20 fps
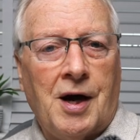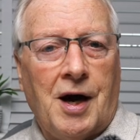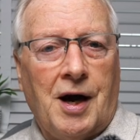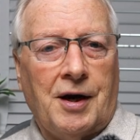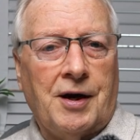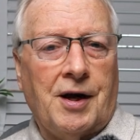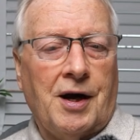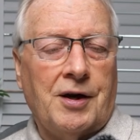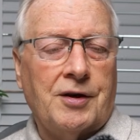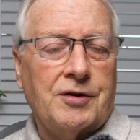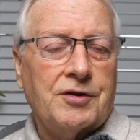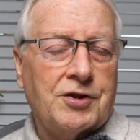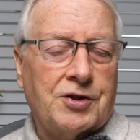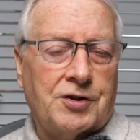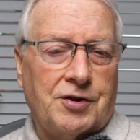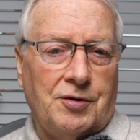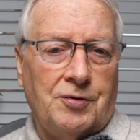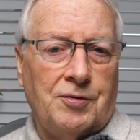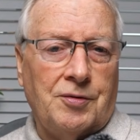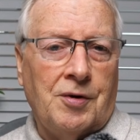and get
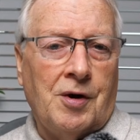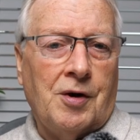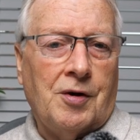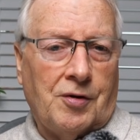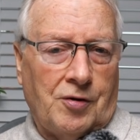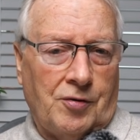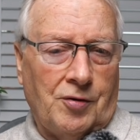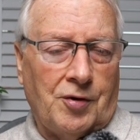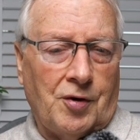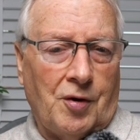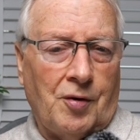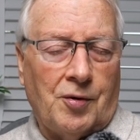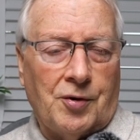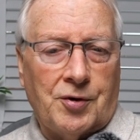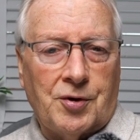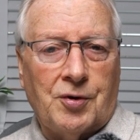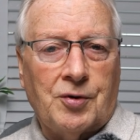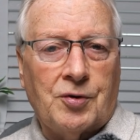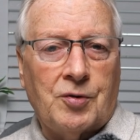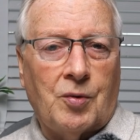still good
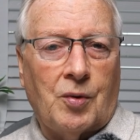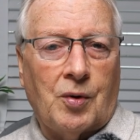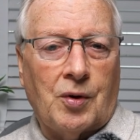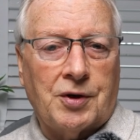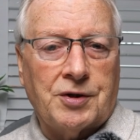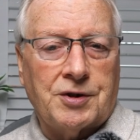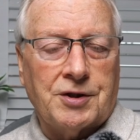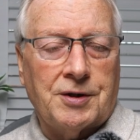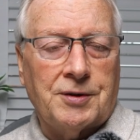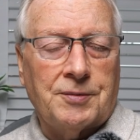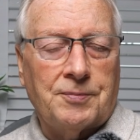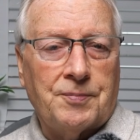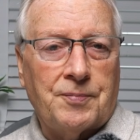audio quality.